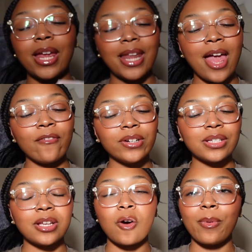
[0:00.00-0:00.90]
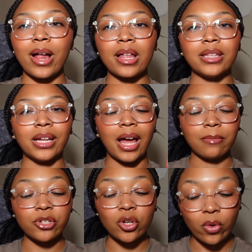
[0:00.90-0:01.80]
in every single palette that
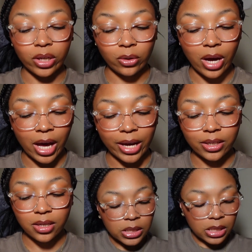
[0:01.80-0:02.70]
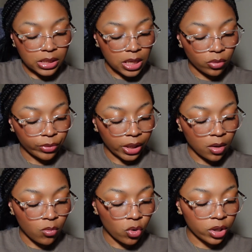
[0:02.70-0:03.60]
I'm showing you guys. This is the Rick
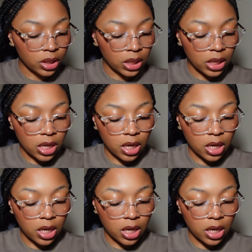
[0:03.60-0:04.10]
and Morty